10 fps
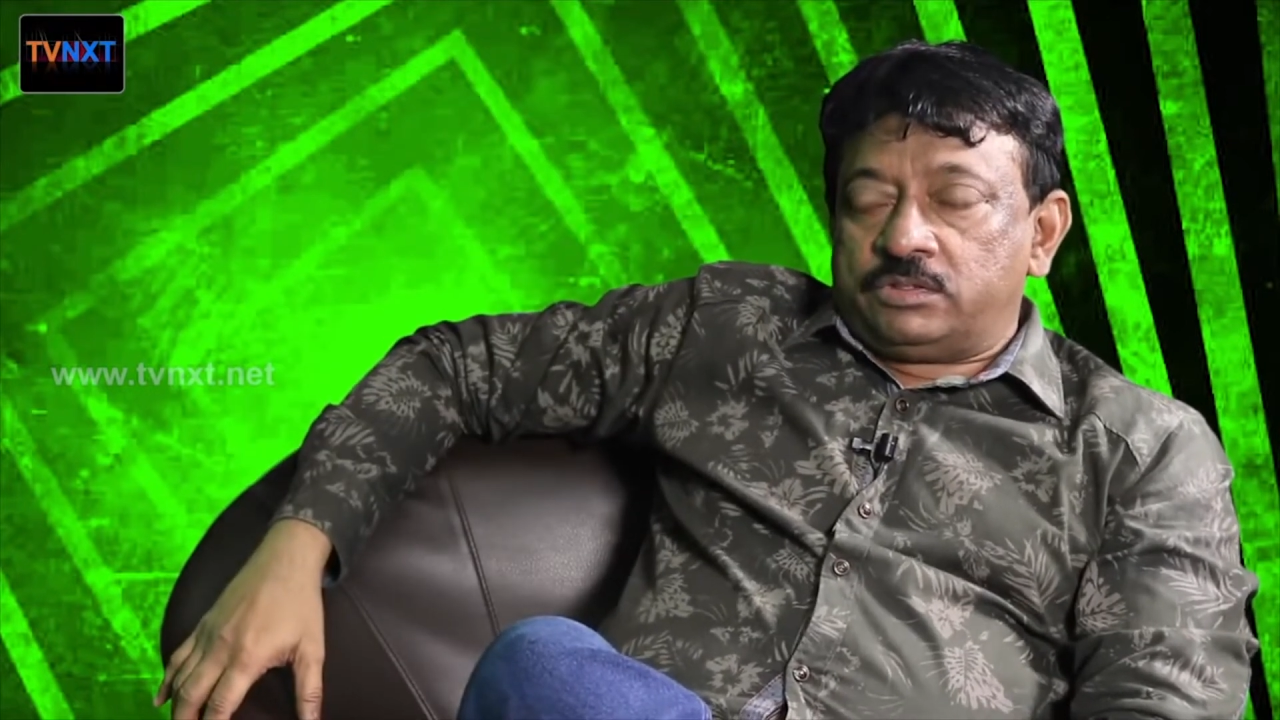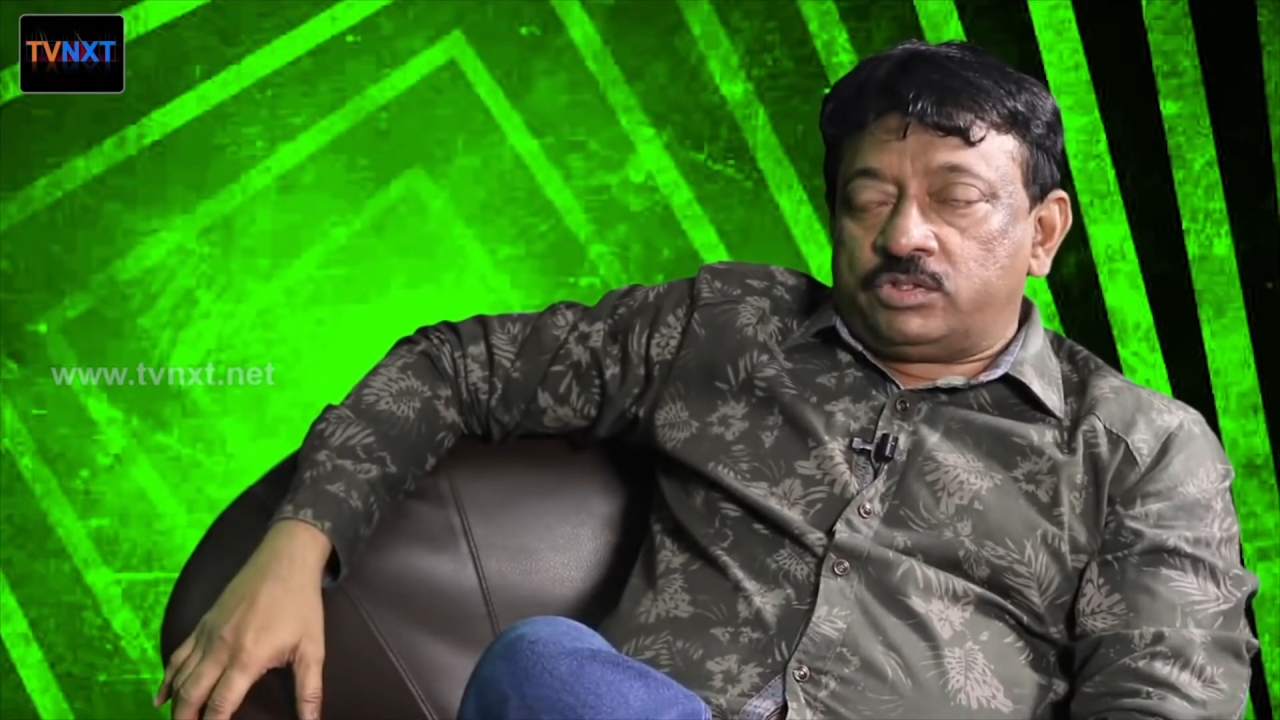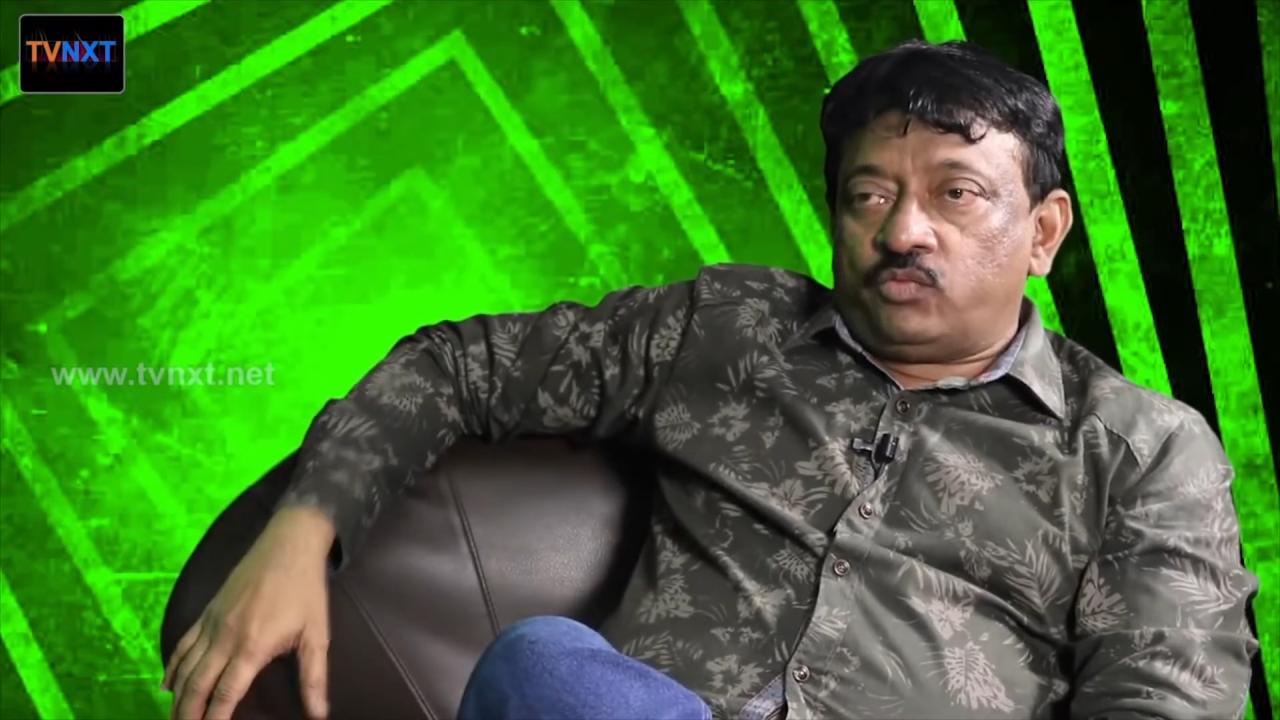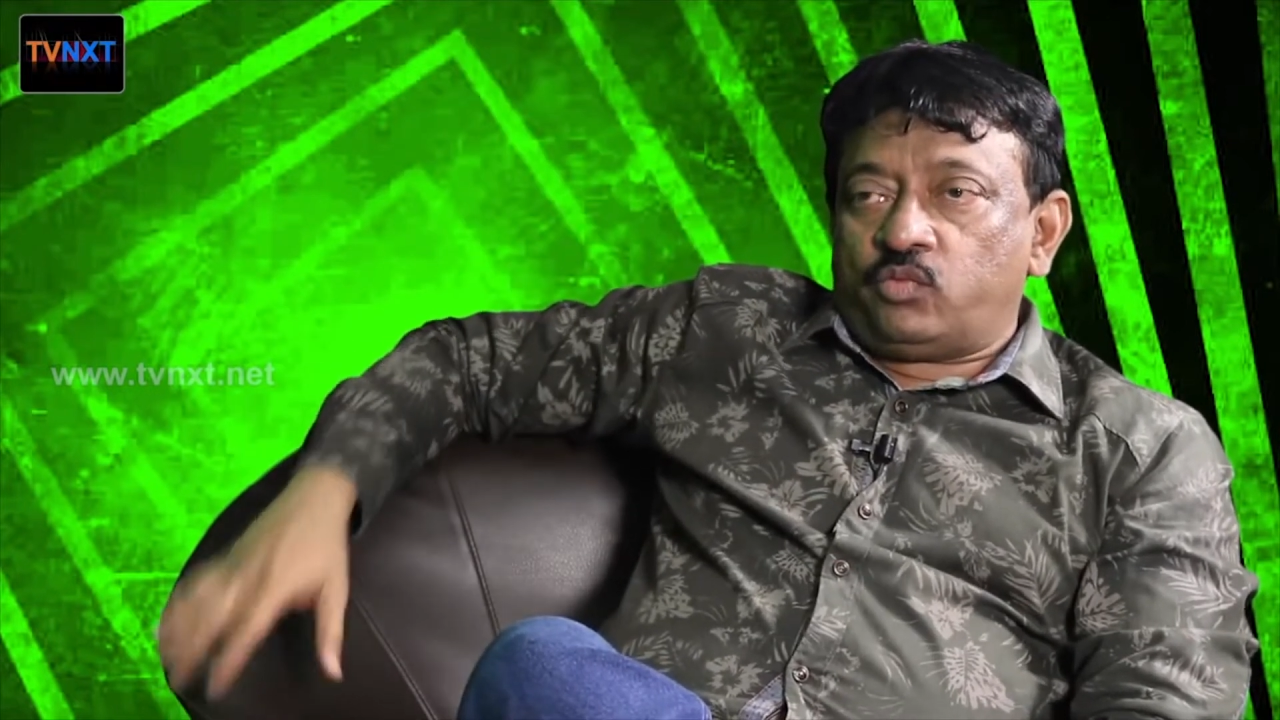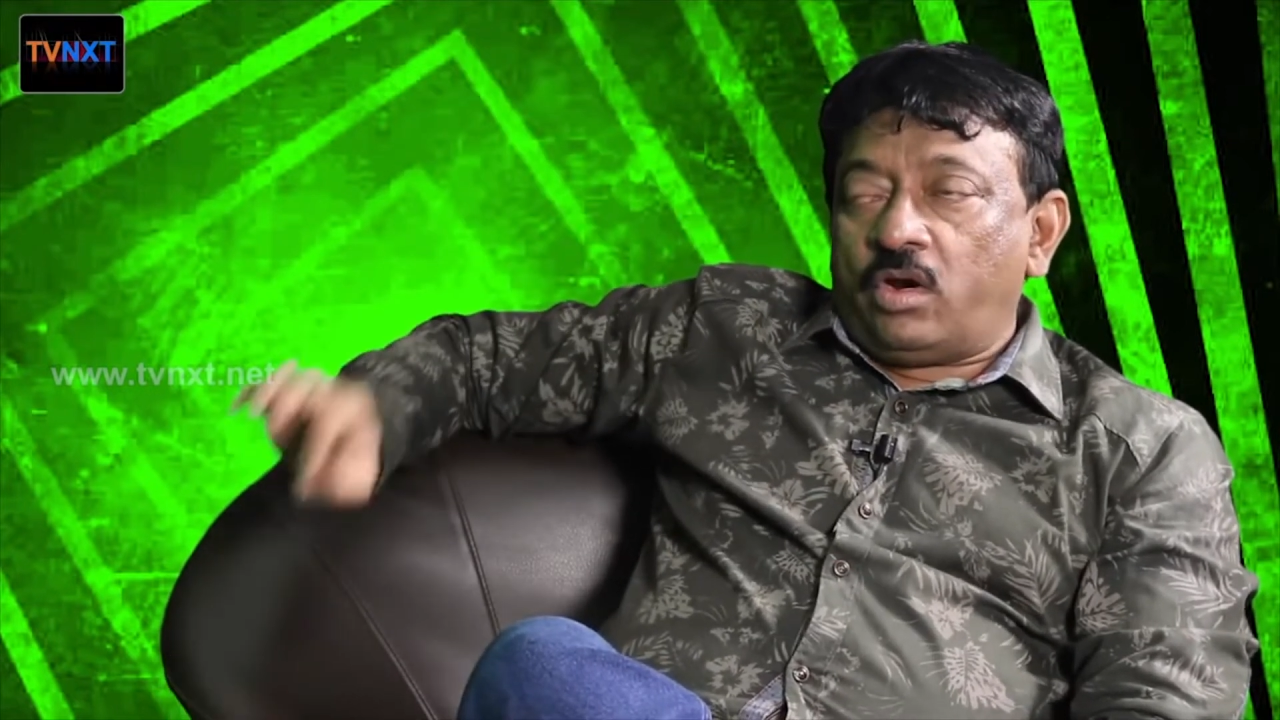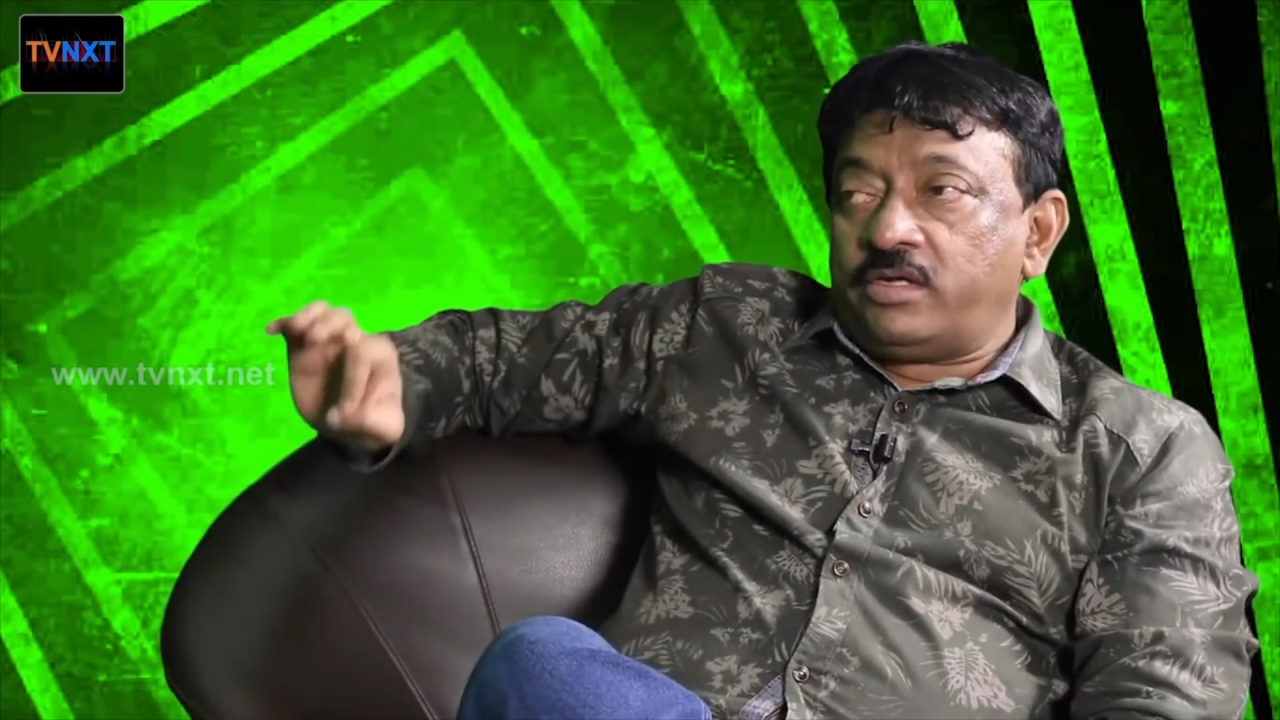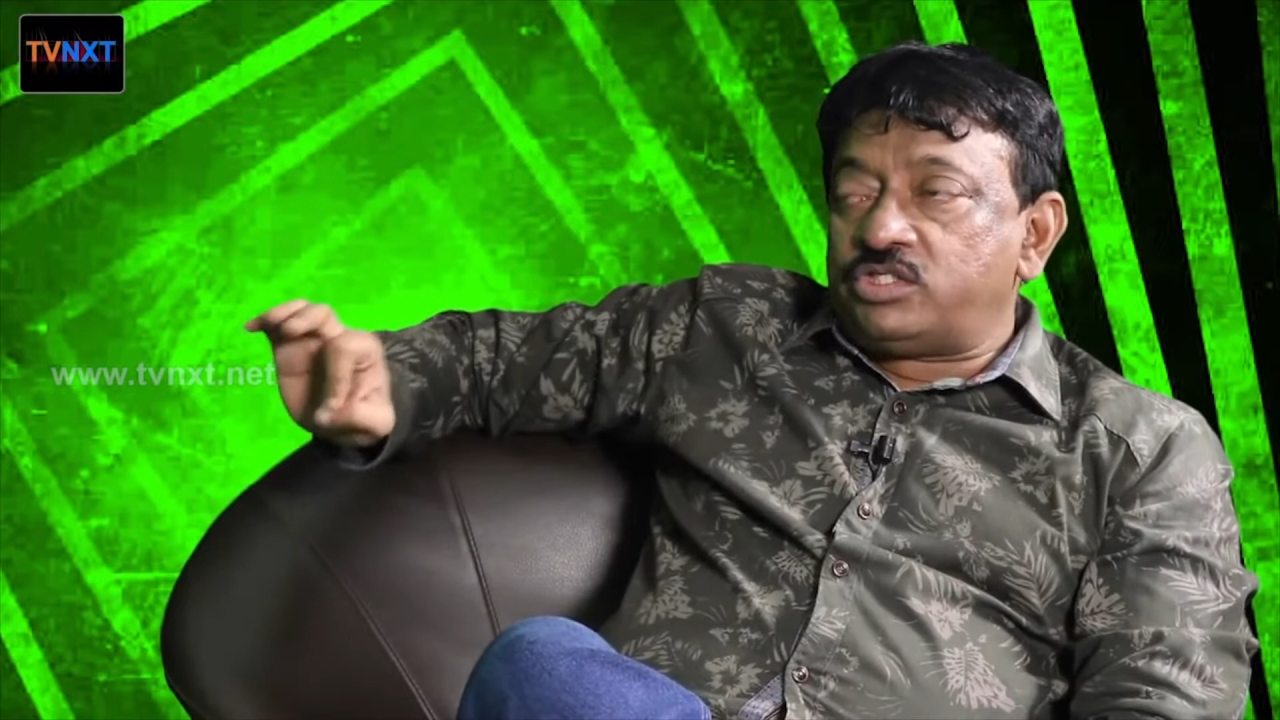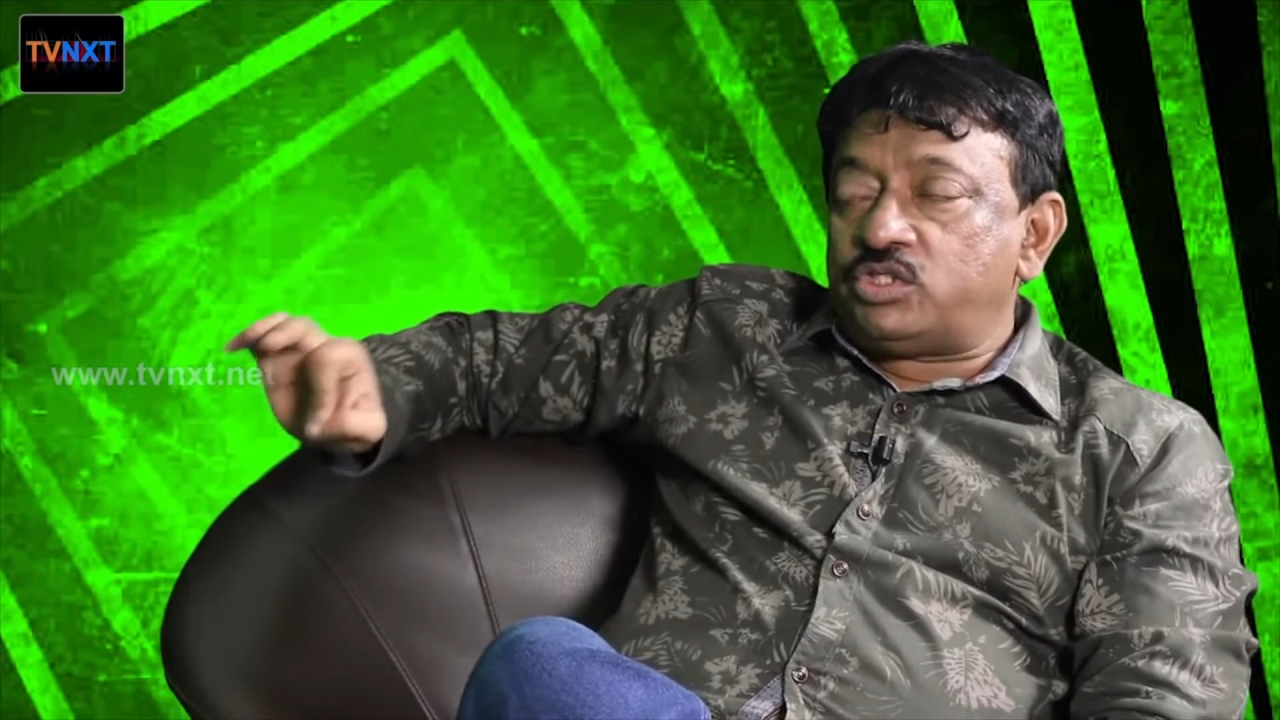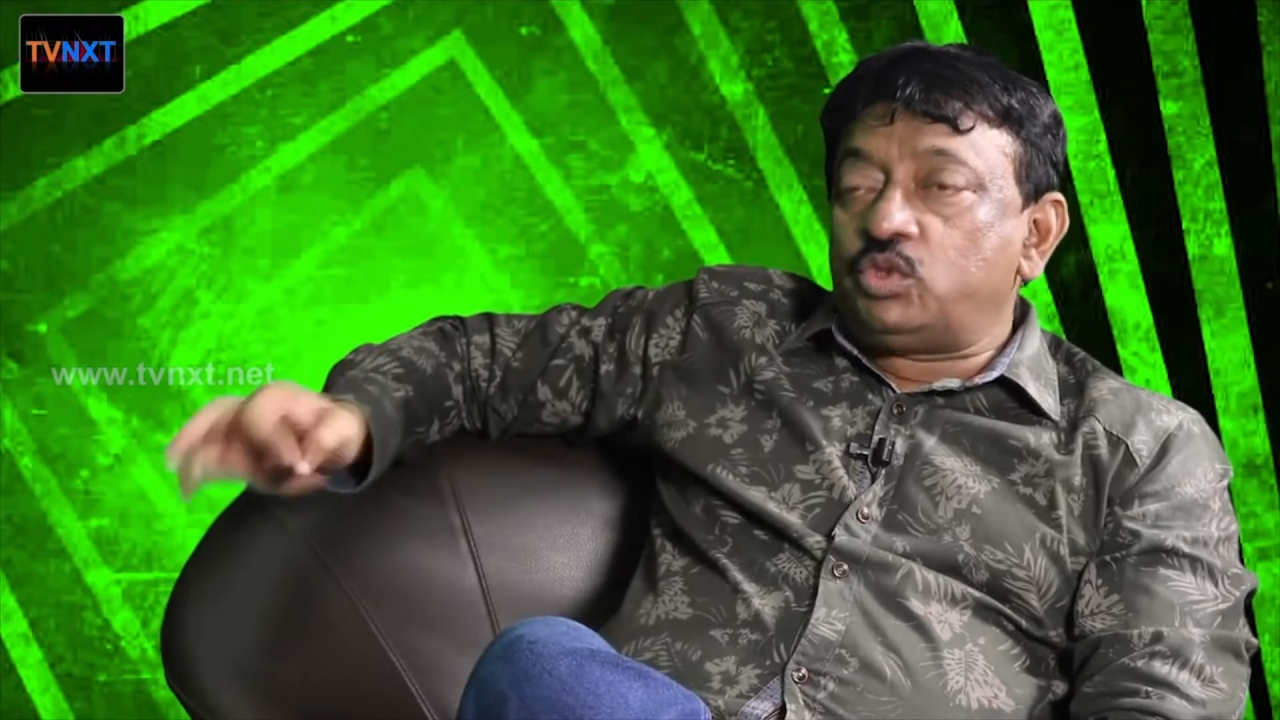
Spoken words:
So what